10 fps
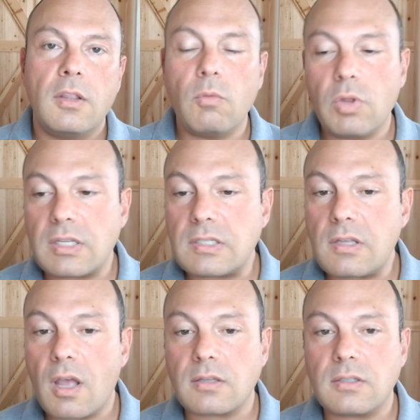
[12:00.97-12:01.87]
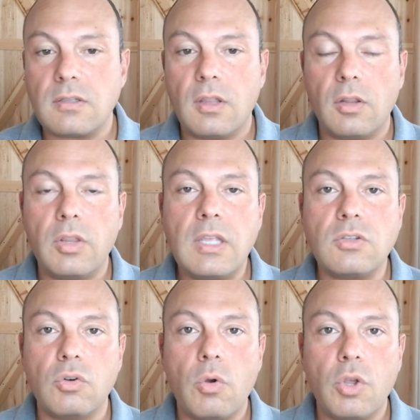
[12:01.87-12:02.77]
That really sucks. The
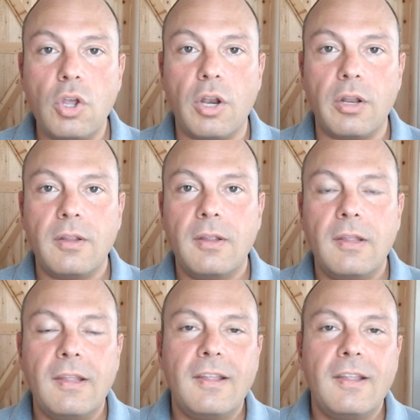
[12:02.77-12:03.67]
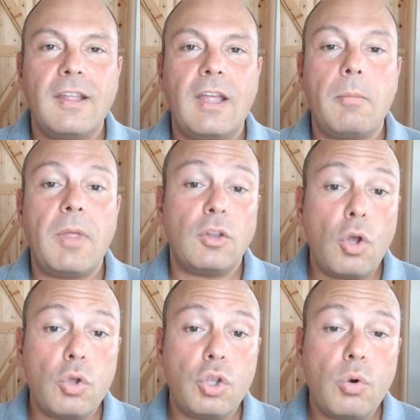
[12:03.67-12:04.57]
leads are no good. I'm like,
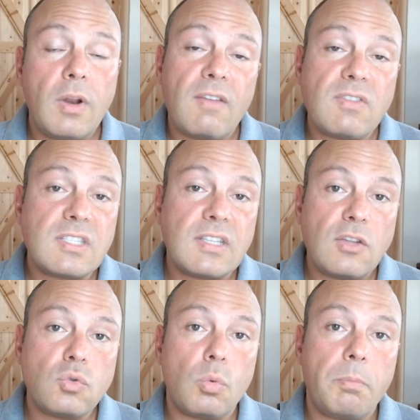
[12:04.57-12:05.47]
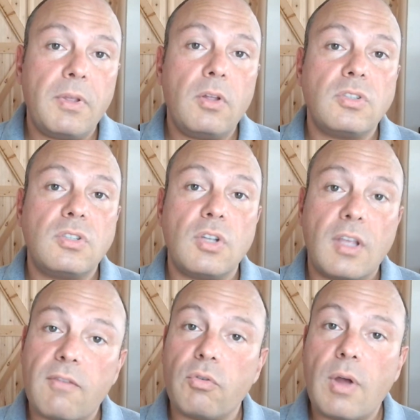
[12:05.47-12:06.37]
no, you don't have a schedule built to
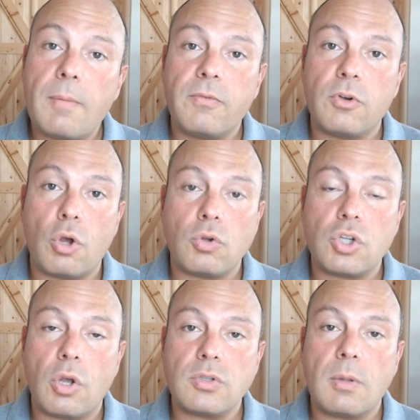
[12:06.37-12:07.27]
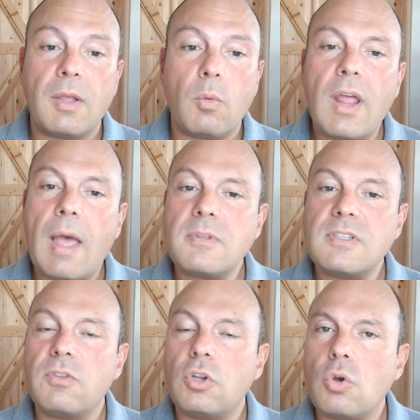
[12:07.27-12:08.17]
cover up for no-shows. I'm like, what
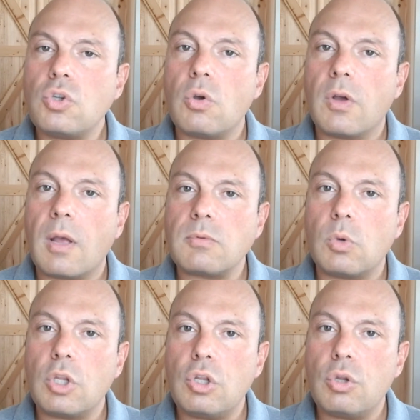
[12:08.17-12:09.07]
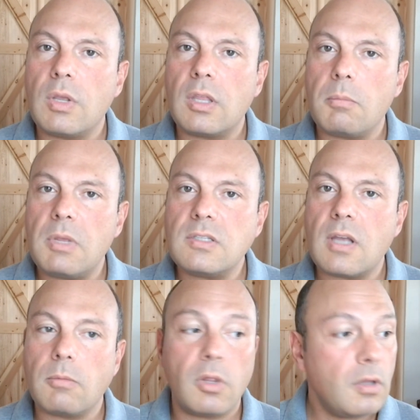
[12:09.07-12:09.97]
happens if the no-show comes? What are you doing in the
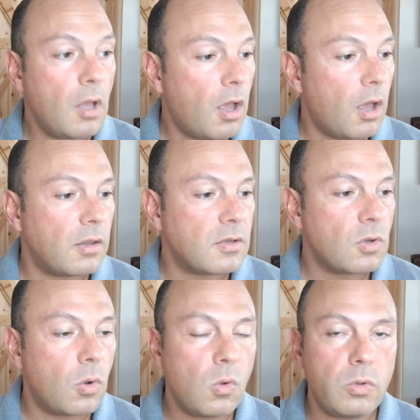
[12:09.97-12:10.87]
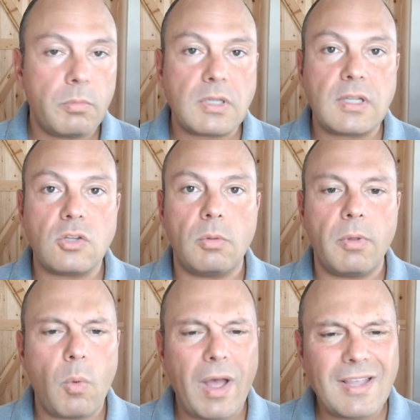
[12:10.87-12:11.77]
meantime? They're like, nah, there's a hole in my schedule.
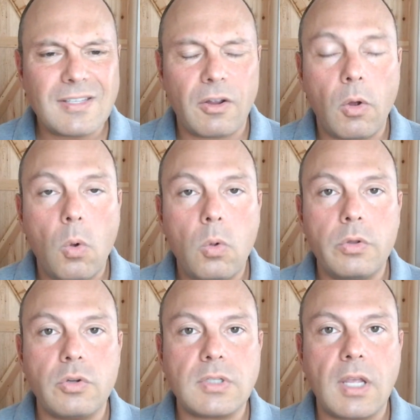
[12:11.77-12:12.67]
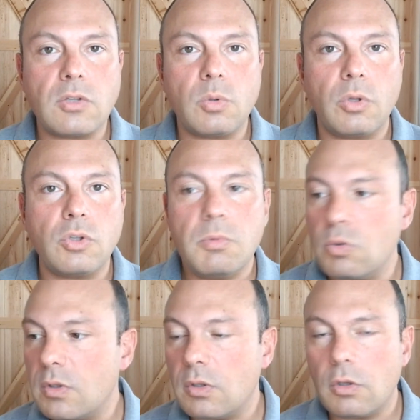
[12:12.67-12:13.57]
I'm like, why is there a hole in your schedule?
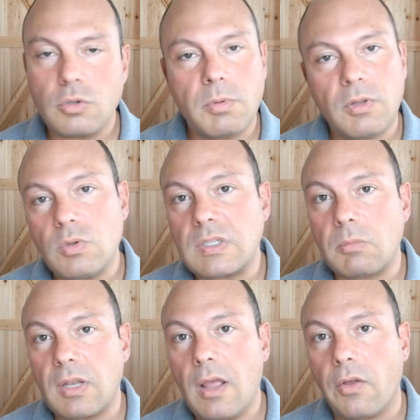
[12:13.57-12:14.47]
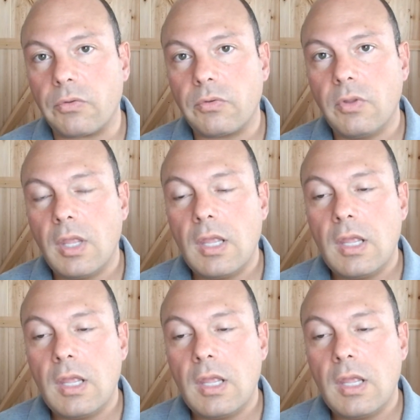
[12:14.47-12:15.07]
You should be doing something else.